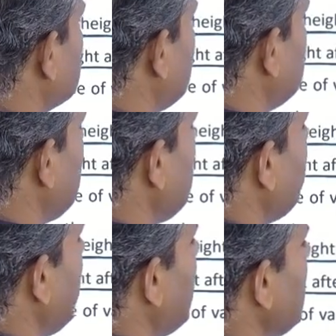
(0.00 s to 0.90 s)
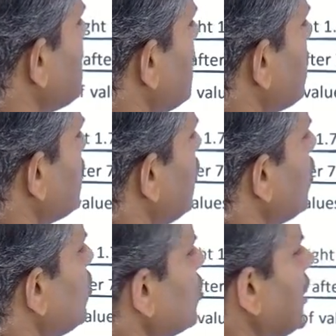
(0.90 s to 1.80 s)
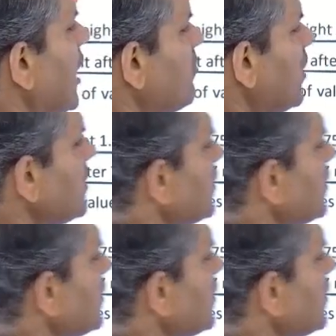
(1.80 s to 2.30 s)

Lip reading: the t varies from 0 to 10 months